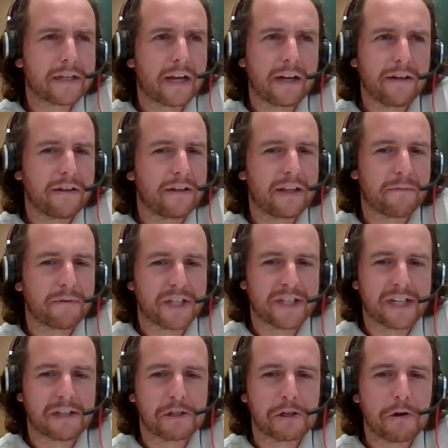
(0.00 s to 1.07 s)
and there was
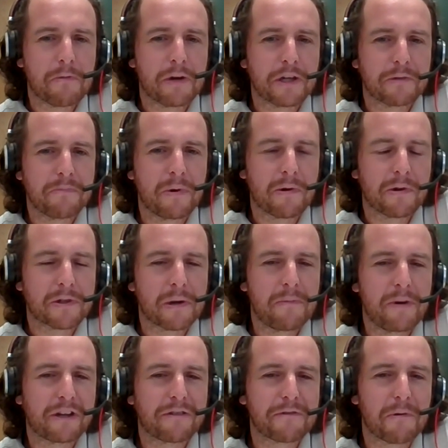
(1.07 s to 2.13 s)
still so much more. So I'm
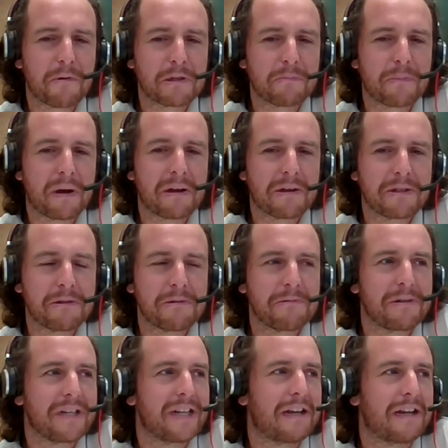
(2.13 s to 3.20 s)
looking forward to part two.
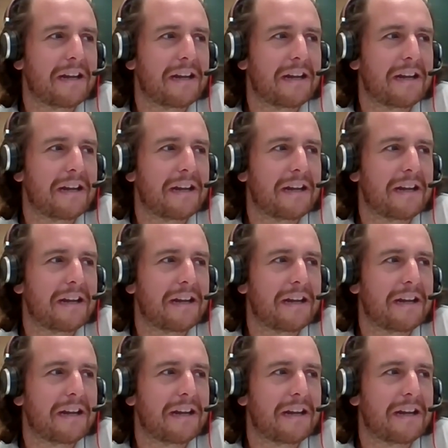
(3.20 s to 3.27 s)
And